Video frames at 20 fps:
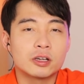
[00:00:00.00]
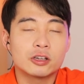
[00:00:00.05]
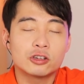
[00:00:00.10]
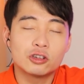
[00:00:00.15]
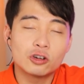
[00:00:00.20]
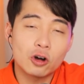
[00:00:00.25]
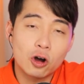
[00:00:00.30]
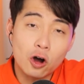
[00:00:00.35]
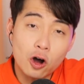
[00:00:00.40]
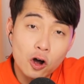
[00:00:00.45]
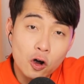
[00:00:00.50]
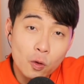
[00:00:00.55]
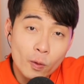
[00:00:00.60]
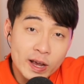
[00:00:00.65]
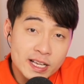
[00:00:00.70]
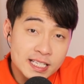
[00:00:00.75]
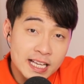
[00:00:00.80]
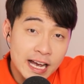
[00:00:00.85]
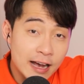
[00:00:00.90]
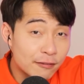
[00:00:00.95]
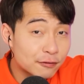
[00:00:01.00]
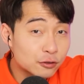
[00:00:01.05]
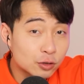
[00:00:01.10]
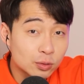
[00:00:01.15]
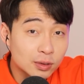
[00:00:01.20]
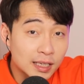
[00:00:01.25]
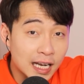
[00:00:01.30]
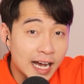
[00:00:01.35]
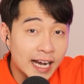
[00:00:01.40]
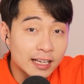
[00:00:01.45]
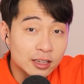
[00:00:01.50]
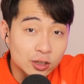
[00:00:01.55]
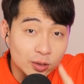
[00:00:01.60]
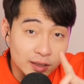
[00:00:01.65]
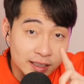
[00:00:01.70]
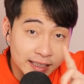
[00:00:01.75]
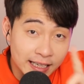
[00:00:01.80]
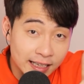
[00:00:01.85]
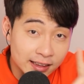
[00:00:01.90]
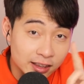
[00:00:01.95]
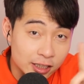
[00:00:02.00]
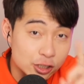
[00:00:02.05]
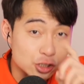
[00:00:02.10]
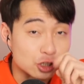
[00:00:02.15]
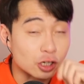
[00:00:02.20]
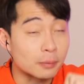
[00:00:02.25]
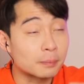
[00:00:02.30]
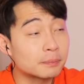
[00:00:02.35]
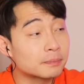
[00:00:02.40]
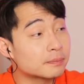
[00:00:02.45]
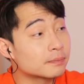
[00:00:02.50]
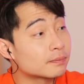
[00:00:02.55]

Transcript: You always have to lie to get the job.